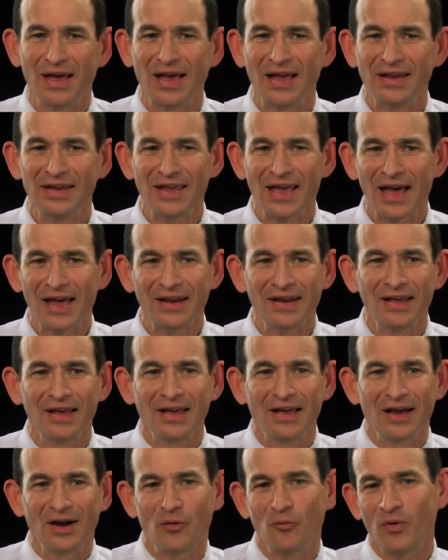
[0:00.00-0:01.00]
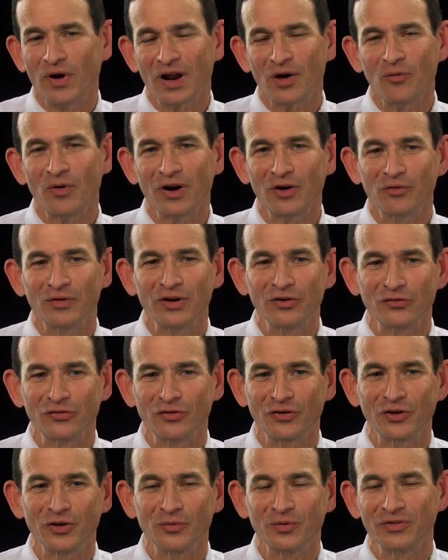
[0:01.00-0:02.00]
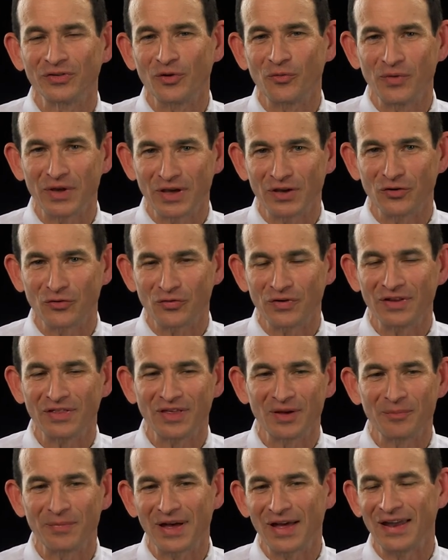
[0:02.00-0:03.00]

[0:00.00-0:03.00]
And yet, what I want to reassure you is that we can treat them,